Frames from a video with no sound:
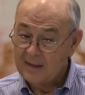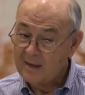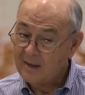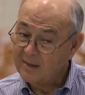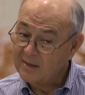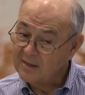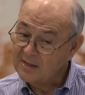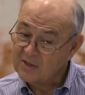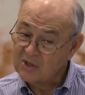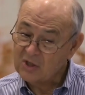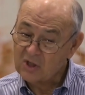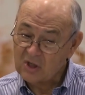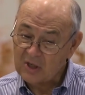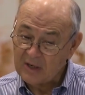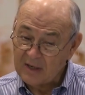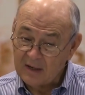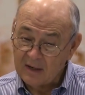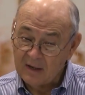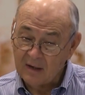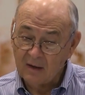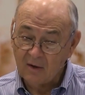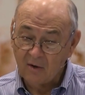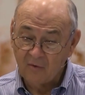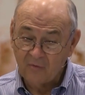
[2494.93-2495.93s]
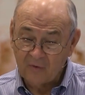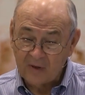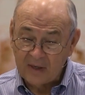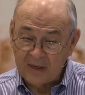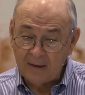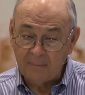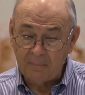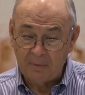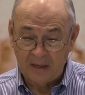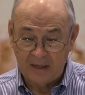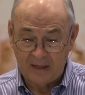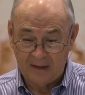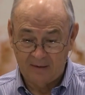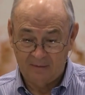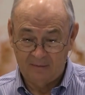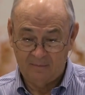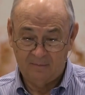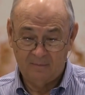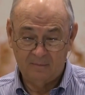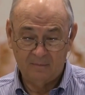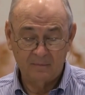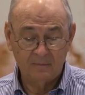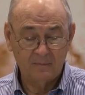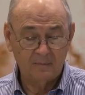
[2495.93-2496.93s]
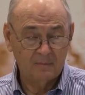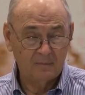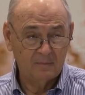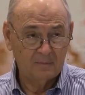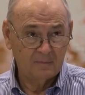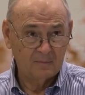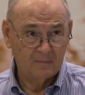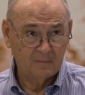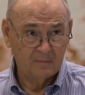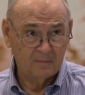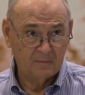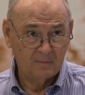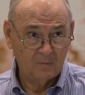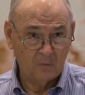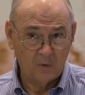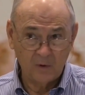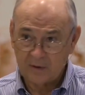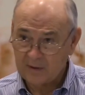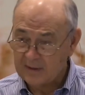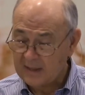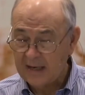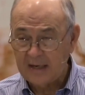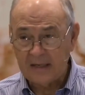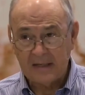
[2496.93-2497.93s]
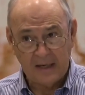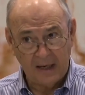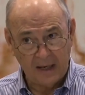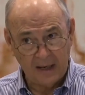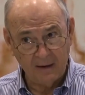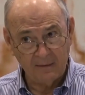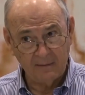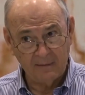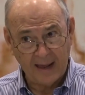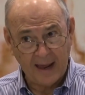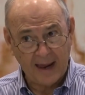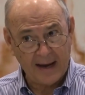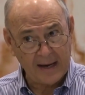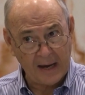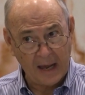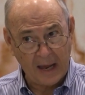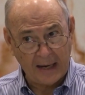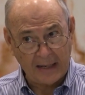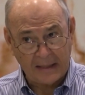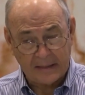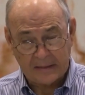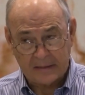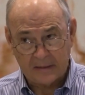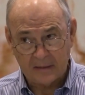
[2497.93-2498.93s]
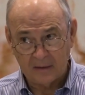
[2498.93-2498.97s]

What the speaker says: Now, this sin of Gibeah, what they did that night,